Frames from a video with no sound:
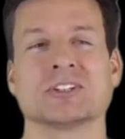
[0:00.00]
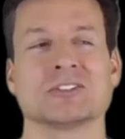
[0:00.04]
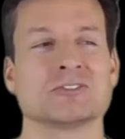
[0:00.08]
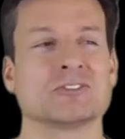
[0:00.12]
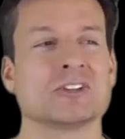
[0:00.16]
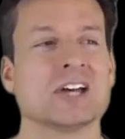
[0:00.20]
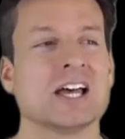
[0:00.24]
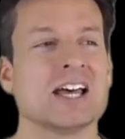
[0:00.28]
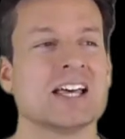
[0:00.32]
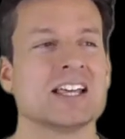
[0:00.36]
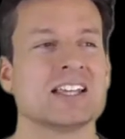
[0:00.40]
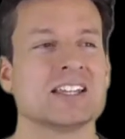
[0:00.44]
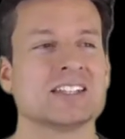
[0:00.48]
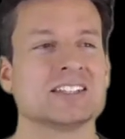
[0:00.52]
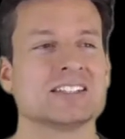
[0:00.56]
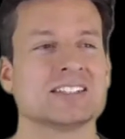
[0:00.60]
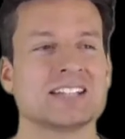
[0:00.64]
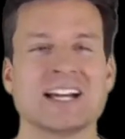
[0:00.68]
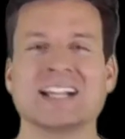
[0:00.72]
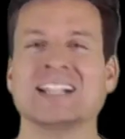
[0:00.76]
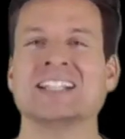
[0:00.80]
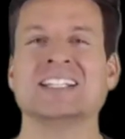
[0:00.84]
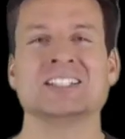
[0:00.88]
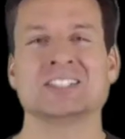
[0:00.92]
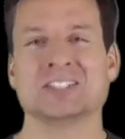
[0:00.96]
of
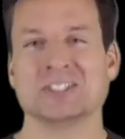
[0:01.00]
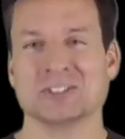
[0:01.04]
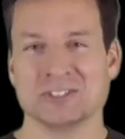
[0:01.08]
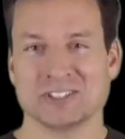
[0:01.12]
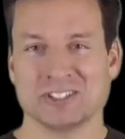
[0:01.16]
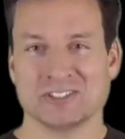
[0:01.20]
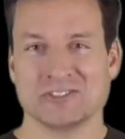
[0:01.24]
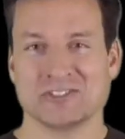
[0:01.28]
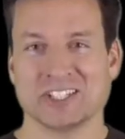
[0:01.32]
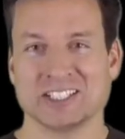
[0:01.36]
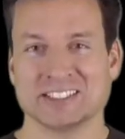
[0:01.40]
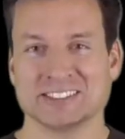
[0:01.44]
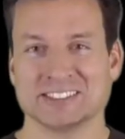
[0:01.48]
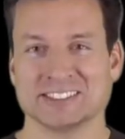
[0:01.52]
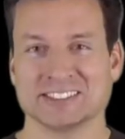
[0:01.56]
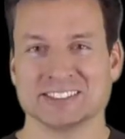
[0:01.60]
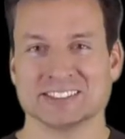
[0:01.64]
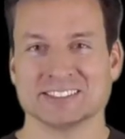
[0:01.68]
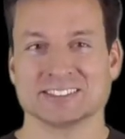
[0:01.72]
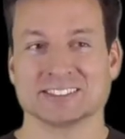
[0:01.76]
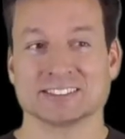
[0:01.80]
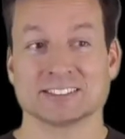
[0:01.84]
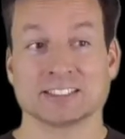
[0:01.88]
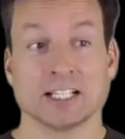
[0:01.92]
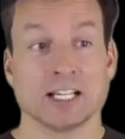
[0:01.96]
Tiny Toon
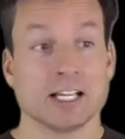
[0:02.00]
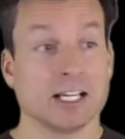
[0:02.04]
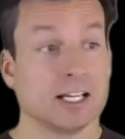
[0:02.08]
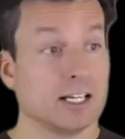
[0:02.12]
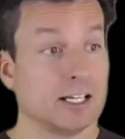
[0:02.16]
Adventures,